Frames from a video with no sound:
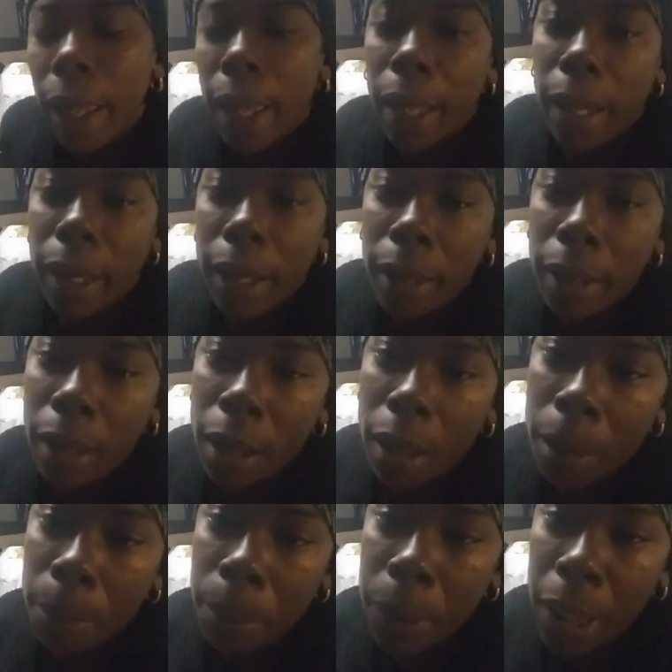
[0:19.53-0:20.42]
And
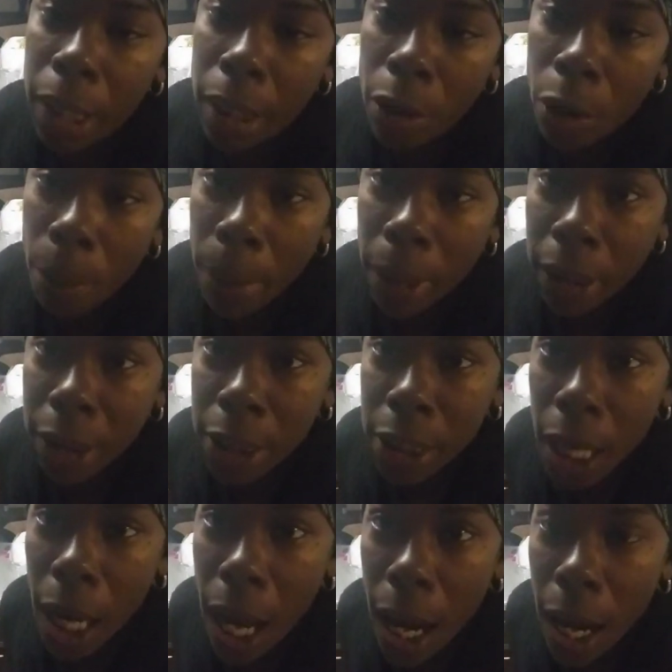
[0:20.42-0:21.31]
um, then on my
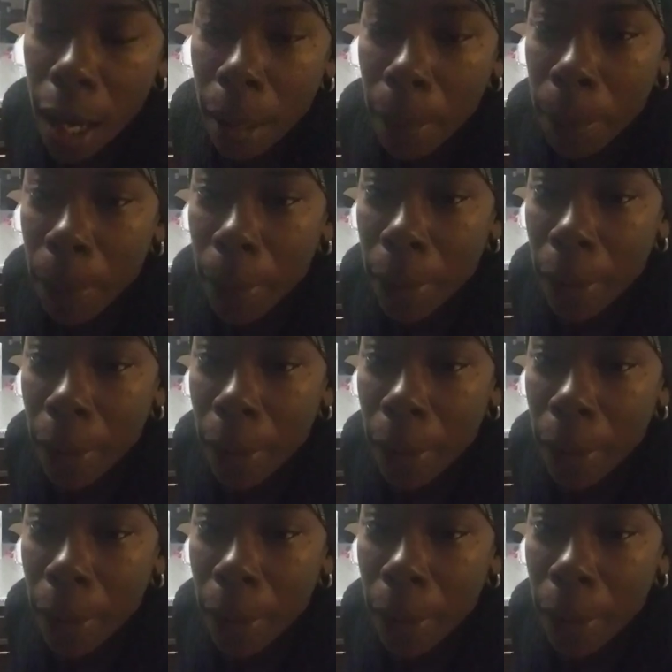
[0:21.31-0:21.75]
job,